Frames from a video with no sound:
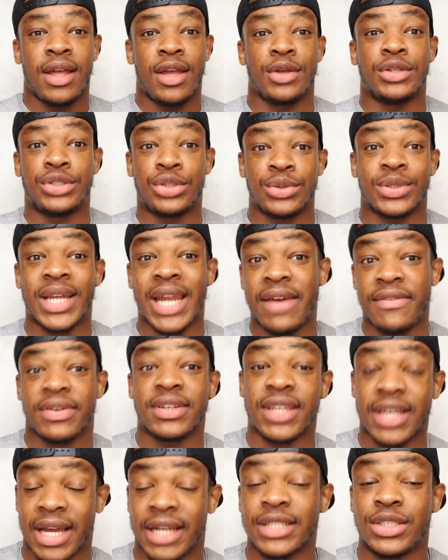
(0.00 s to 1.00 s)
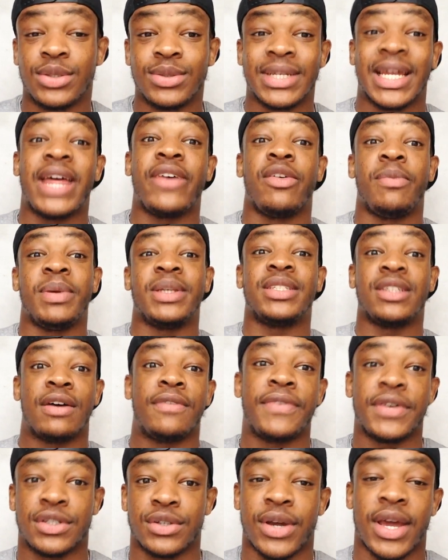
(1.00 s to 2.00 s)
Is suicide ever can suicide ever be
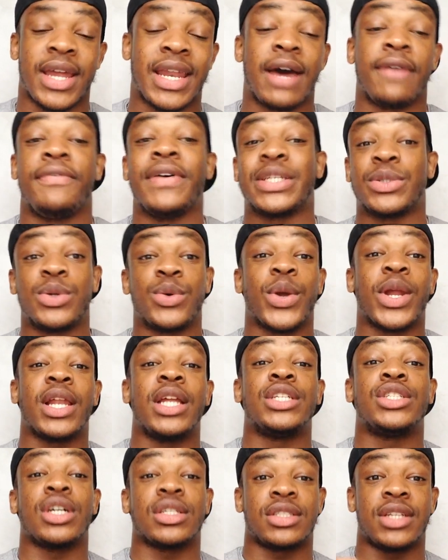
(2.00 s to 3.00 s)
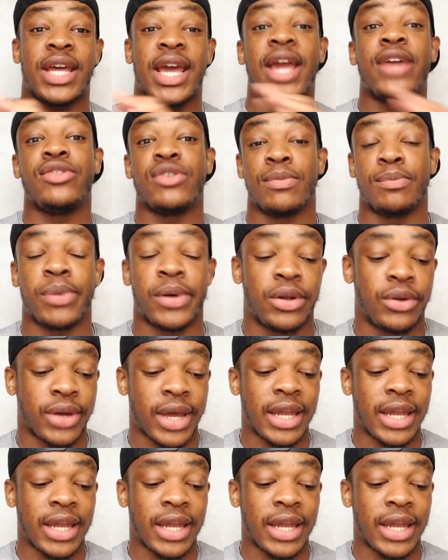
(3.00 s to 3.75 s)
selfish? Okay. Now, first of all, quickly touch on the Adreyn point.